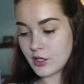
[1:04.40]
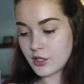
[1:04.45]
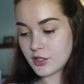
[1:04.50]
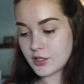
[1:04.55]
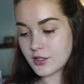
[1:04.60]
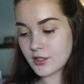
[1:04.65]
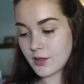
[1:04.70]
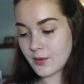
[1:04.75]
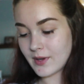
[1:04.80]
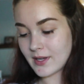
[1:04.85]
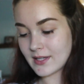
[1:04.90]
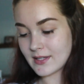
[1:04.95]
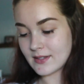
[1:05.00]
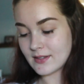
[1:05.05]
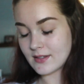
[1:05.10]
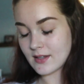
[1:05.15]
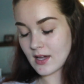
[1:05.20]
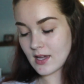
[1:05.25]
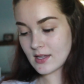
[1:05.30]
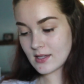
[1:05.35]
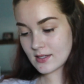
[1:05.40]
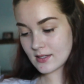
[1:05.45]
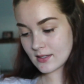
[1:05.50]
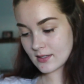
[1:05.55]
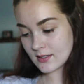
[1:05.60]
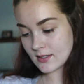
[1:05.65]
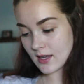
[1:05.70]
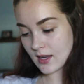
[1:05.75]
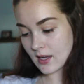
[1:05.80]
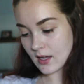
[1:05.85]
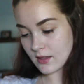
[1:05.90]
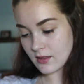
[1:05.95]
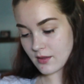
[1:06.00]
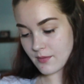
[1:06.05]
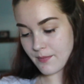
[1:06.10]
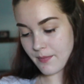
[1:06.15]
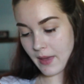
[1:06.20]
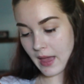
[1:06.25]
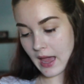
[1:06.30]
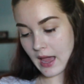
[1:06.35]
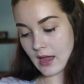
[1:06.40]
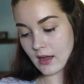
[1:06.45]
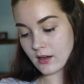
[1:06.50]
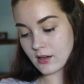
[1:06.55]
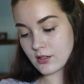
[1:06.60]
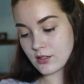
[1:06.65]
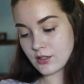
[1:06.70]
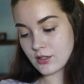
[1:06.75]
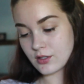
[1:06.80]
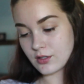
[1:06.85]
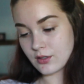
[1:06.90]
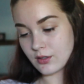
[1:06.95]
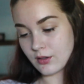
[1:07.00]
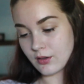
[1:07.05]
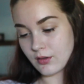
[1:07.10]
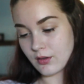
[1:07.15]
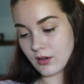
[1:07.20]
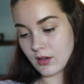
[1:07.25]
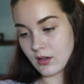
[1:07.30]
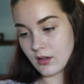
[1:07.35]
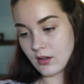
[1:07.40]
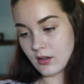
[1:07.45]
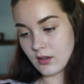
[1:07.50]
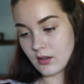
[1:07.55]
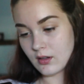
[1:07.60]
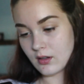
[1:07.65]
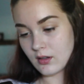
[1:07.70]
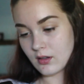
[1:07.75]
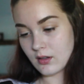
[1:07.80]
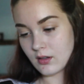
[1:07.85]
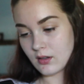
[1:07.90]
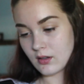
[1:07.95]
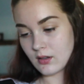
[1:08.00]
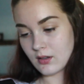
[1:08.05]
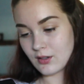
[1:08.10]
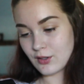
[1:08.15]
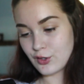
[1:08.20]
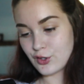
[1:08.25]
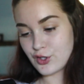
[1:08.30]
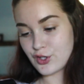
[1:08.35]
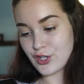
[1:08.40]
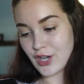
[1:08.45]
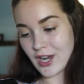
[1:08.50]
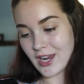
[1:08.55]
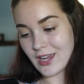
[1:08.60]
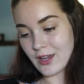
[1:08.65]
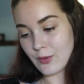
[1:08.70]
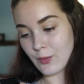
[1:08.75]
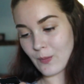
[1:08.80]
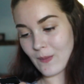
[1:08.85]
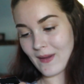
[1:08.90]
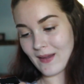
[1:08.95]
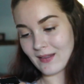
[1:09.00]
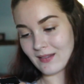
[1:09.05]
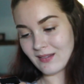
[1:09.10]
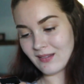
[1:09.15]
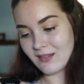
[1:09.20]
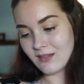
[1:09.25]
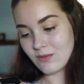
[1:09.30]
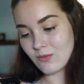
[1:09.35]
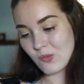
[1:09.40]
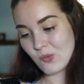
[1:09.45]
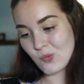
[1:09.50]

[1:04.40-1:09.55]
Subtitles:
So it does say on the back to shake well.